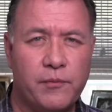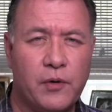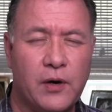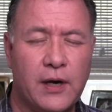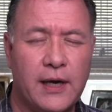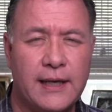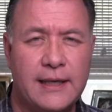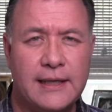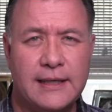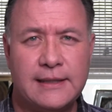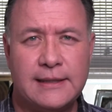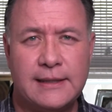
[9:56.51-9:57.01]

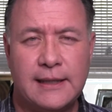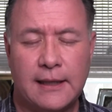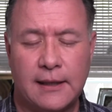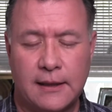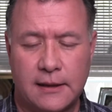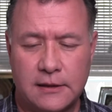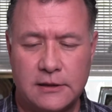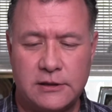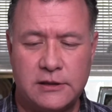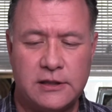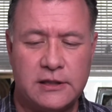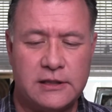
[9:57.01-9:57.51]
praying in
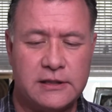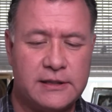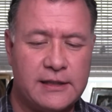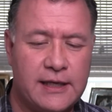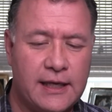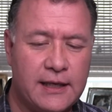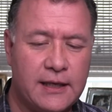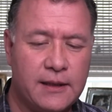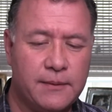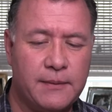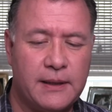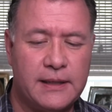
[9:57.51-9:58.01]
tongues, just
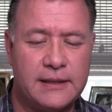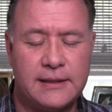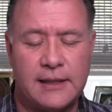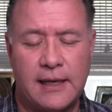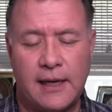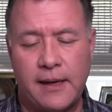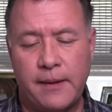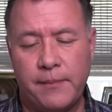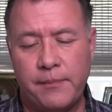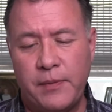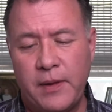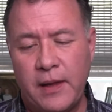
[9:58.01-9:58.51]
taking my
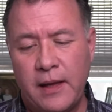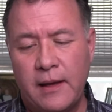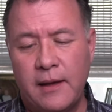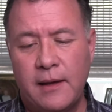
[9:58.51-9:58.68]
time,